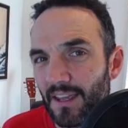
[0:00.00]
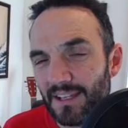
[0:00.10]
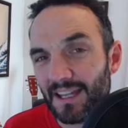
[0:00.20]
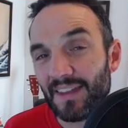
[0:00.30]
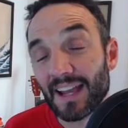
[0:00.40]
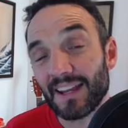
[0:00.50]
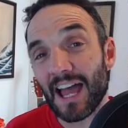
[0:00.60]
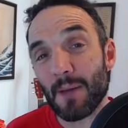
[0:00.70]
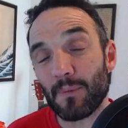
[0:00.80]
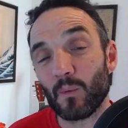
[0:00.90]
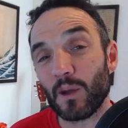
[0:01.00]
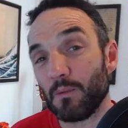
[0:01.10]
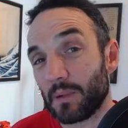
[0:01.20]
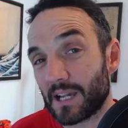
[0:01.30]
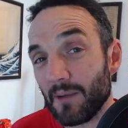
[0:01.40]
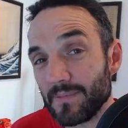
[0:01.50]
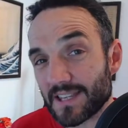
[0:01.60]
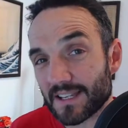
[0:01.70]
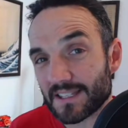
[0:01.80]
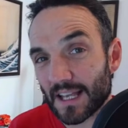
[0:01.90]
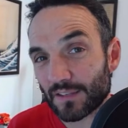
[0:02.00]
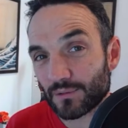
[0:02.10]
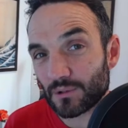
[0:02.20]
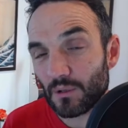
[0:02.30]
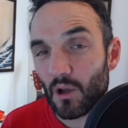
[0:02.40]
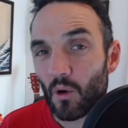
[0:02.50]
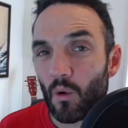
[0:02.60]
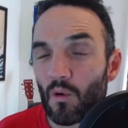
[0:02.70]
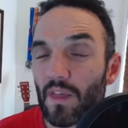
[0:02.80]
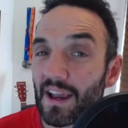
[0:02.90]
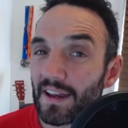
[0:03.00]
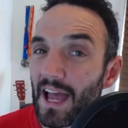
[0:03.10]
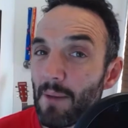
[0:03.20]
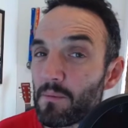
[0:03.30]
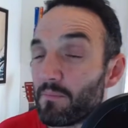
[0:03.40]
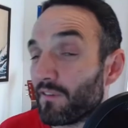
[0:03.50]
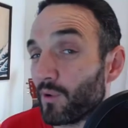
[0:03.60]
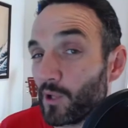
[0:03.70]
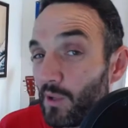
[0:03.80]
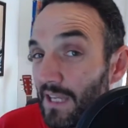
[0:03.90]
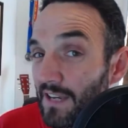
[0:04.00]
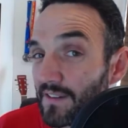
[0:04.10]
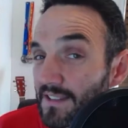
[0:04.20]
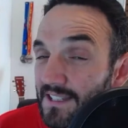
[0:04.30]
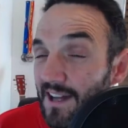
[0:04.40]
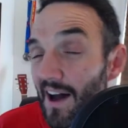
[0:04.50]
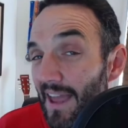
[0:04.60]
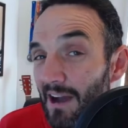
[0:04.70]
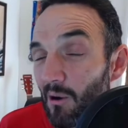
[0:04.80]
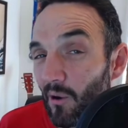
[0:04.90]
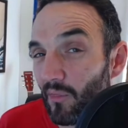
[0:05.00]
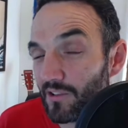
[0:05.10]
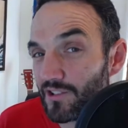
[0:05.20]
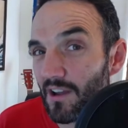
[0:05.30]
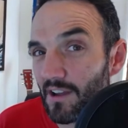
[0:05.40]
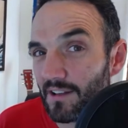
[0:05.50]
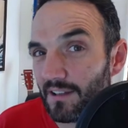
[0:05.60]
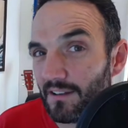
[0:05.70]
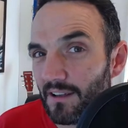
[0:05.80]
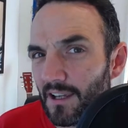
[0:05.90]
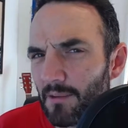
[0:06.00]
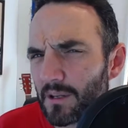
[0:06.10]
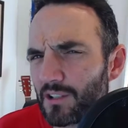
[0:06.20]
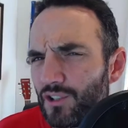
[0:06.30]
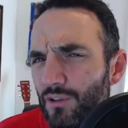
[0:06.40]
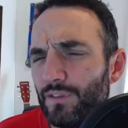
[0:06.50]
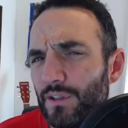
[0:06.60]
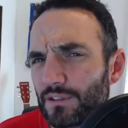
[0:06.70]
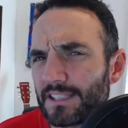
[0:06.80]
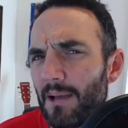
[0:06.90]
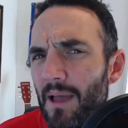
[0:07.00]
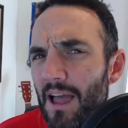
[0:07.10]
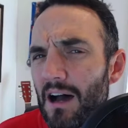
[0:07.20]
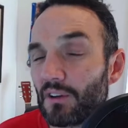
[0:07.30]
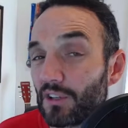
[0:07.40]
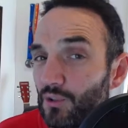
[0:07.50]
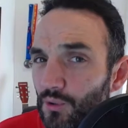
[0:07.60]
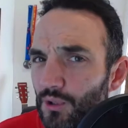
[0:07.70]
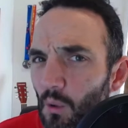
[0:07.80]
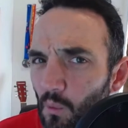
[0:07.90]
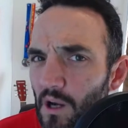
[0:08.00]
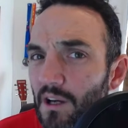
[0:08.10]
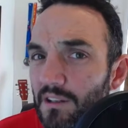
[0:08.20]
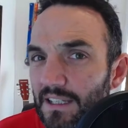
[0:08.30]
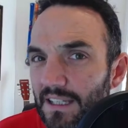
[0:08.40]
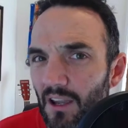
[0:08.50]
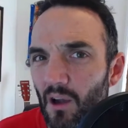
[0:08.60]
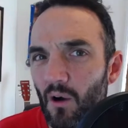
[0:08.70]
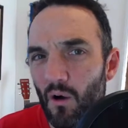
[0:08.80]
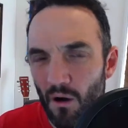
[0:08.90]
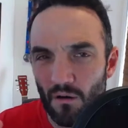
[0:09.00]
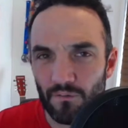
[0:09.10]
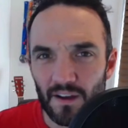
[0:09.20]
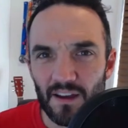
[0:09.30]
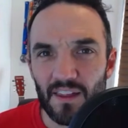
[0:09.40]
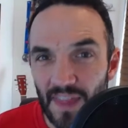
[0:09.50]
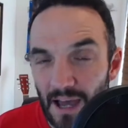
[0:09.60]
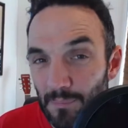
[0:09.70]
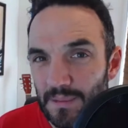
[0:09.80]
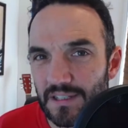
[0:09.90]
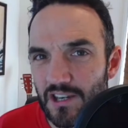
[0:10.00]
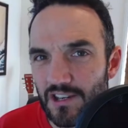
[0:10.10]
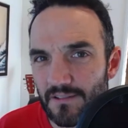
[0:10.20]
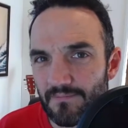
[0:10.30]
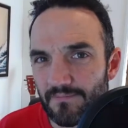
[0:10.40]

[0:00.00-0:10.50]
Now, that can happen when you become successful, or that can happen before you even start out on the journey, because you feel somehow that you're not worthy of that position.